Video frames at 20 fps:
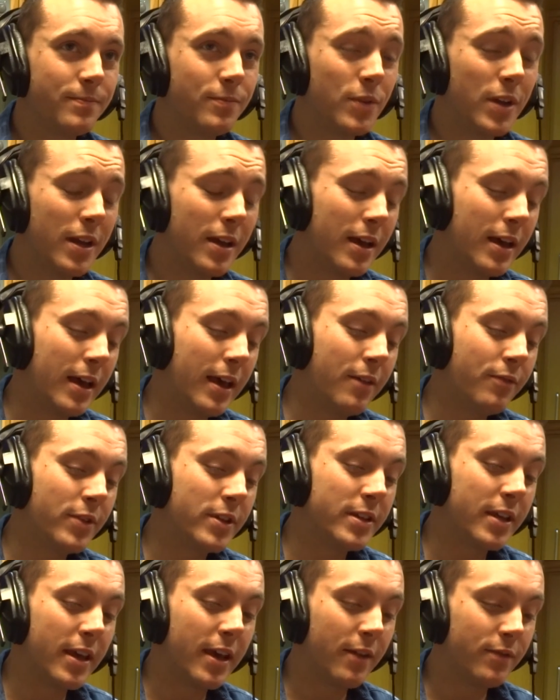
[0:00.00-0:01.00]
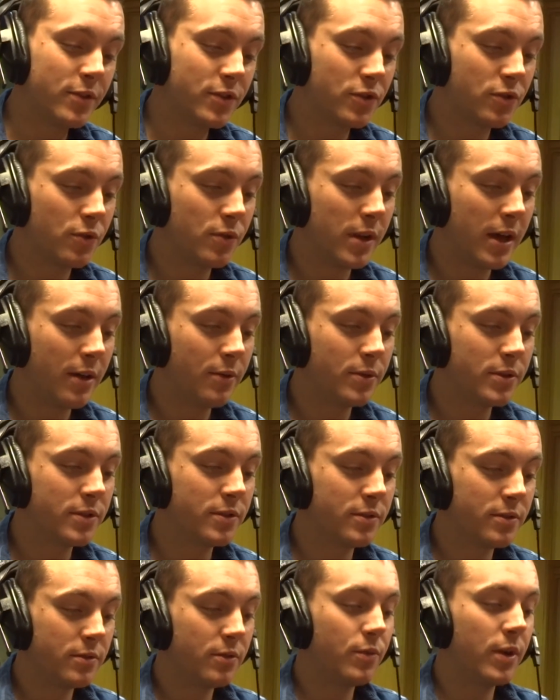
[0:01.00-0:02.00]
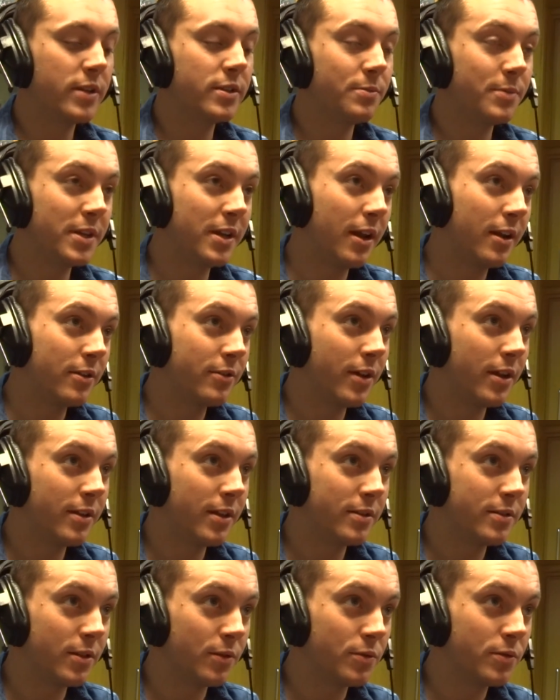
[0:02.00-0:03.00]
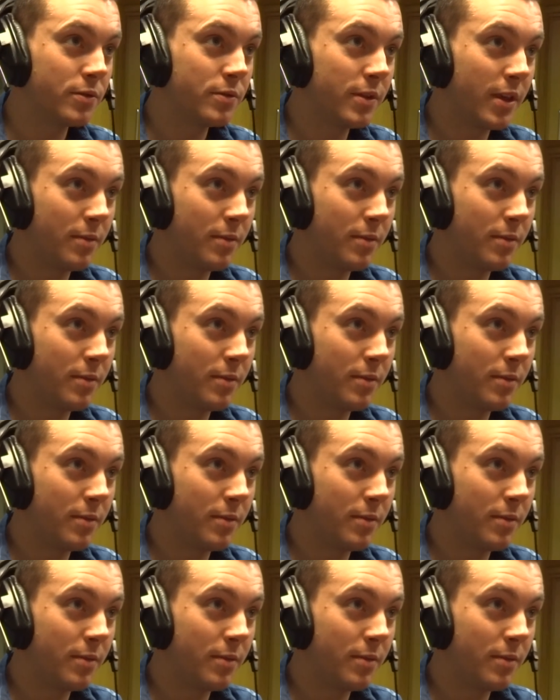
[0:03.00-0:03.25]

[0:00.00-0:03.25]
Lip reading: Well, every day after school I went to my nan and granddad's house.